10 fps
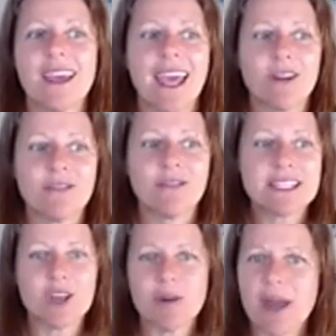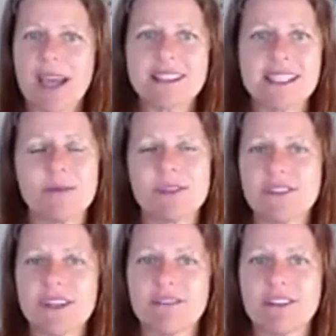And obviously her passing was
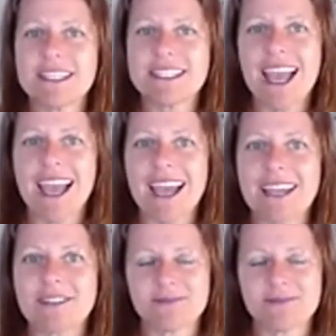very, very sad.